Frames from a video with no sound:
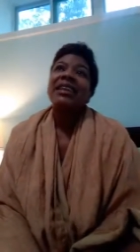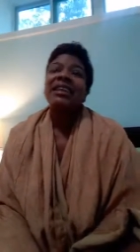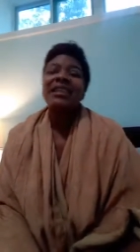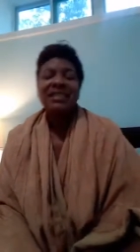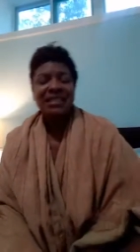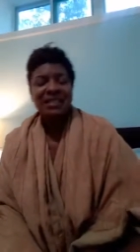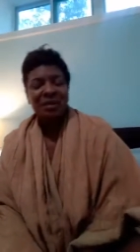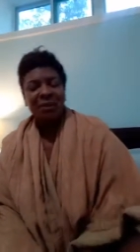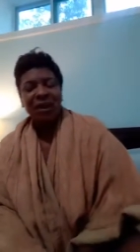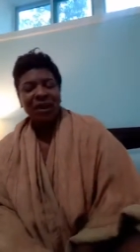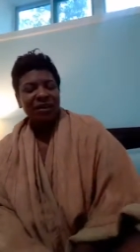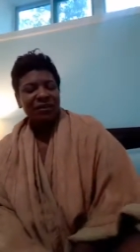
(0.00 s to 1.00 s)
this is a
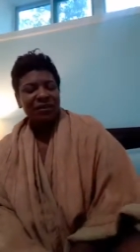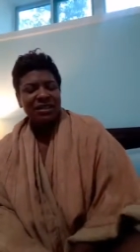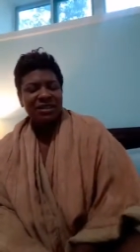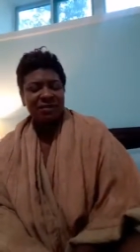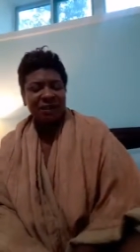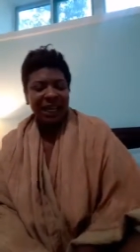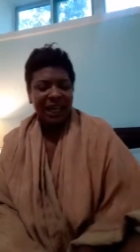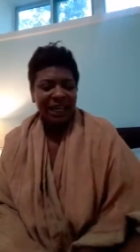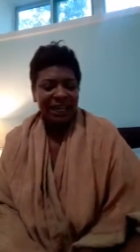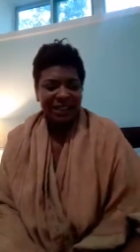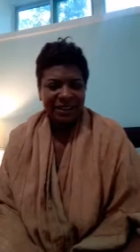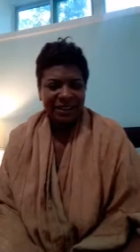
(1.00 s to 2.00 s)
part of his
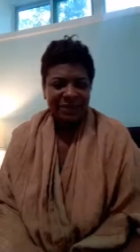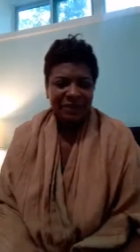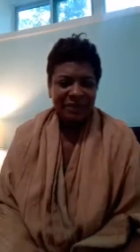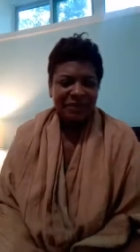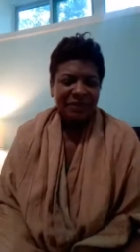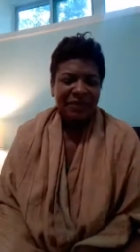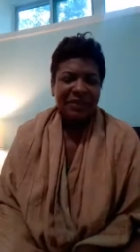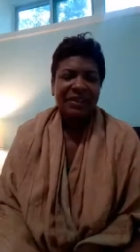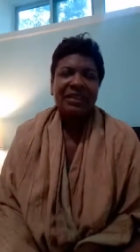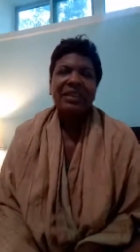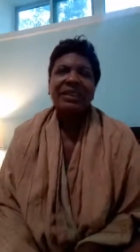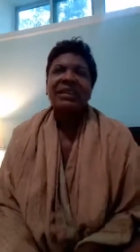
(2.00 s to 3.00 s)
plan.
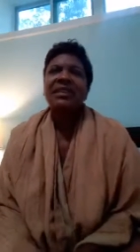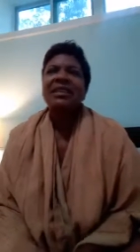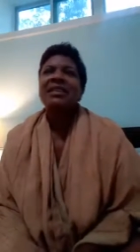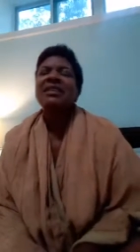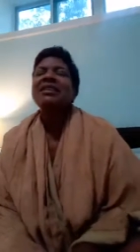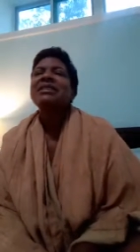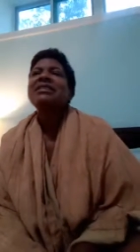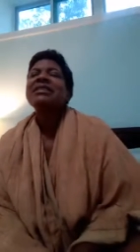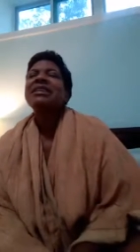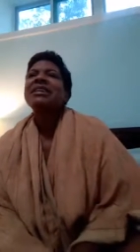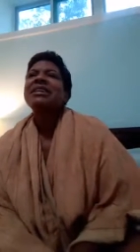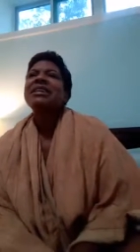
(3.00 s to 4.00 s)

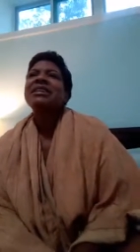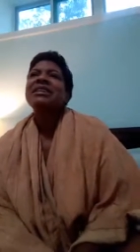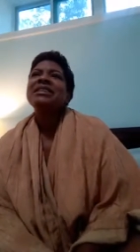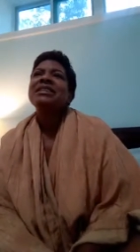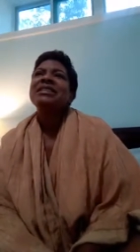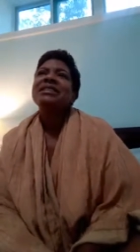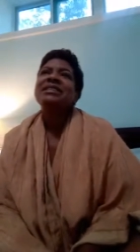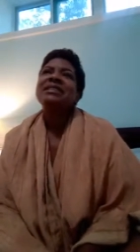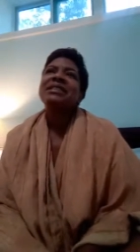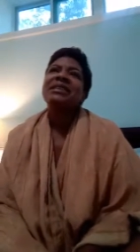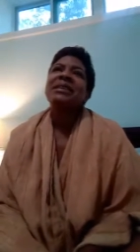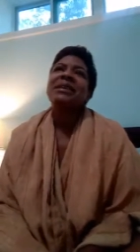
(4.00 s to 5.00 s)
This
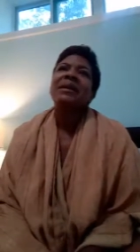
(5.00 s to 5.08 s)
is